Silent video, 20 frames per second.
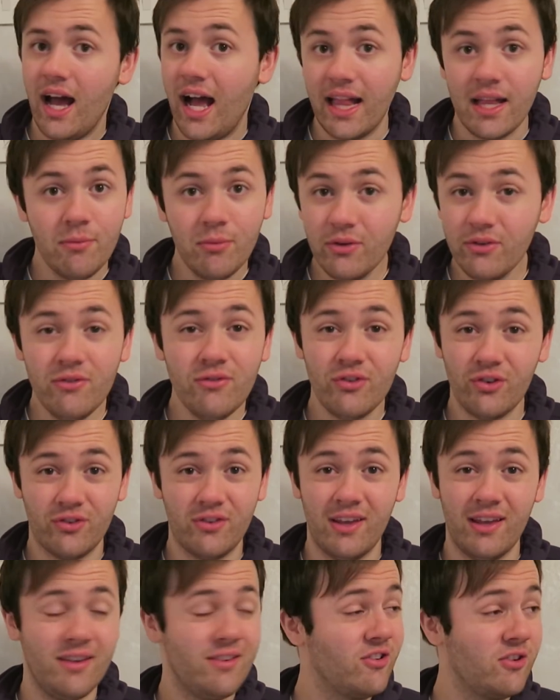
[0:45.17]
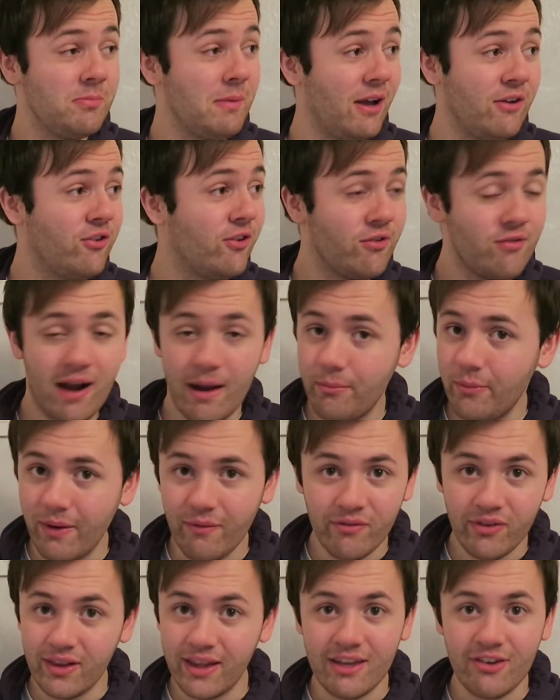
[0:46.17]
And it wasn't just a smash and grab
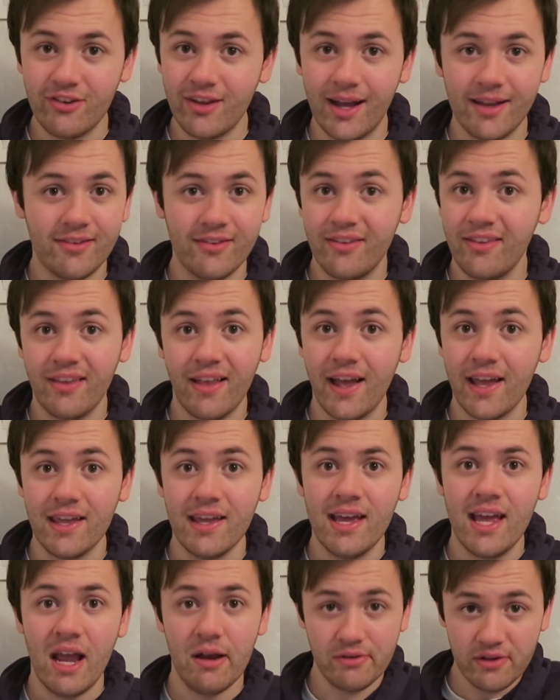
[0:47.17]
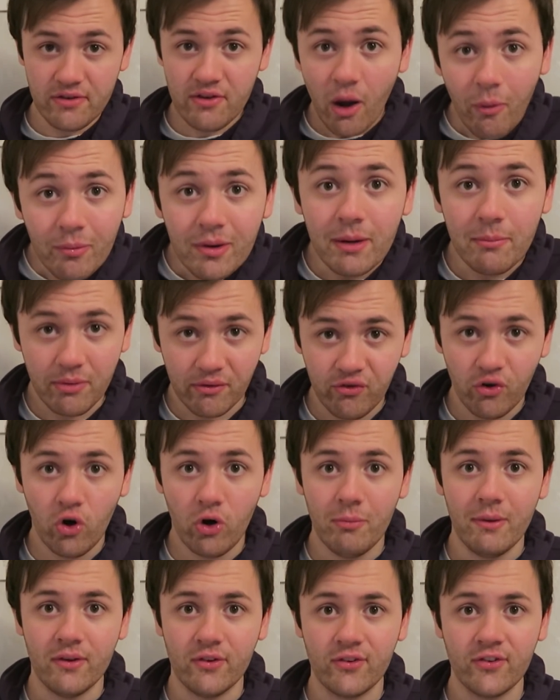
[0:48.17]
win for Leeds United today. It was a dominant
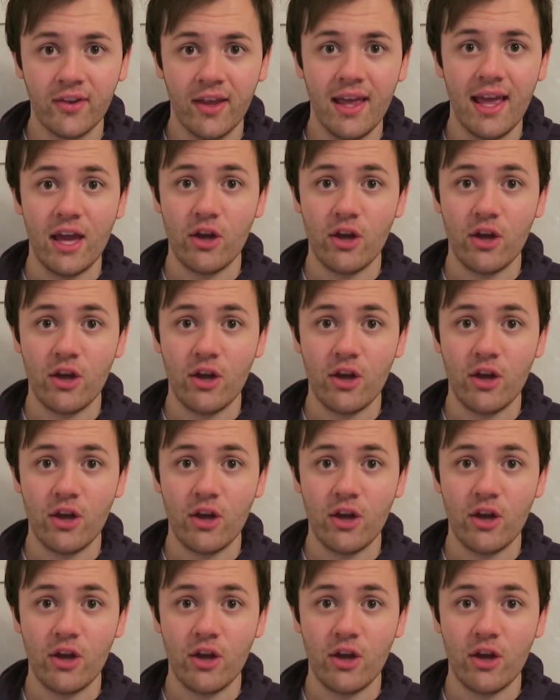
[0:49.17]
performance.